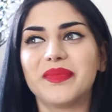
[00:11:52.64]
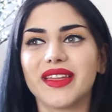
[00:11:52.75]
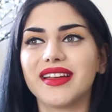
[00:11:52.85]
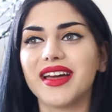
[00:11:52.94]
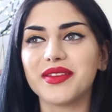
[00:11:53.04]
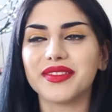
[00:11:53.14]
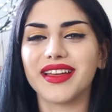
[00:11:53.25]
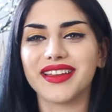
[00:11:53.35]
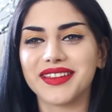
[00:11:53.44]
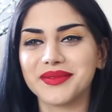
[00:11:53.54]
and kind of
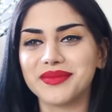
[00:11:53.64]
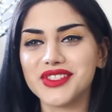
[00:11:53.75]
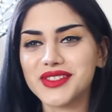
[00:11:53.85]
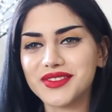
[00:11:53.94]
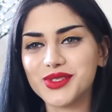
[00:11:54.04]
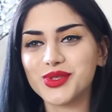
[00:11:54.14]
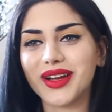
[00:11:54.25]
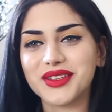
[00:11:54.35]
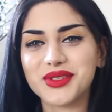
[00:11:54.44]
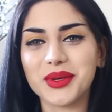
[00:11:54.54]
like just, just
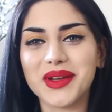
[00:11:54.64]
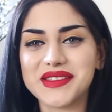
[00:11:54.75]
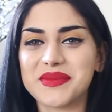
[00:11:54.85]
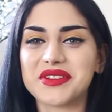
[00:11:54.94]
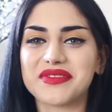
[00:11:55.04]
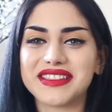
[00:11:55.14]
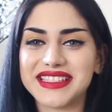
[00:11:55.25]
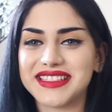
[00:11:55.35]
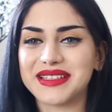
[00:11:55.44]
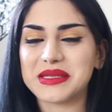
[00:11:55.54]
try to show you as much of the
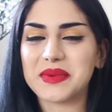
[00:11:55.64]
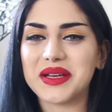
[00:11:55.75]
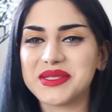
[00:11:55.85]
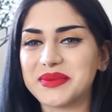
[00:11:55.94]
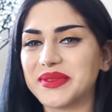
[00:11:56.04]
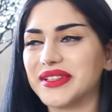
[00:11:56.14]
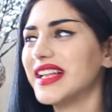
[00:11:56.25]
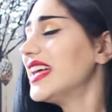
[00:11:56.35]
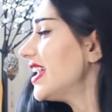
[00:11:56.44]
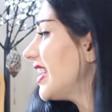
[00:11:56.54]
detail as possible.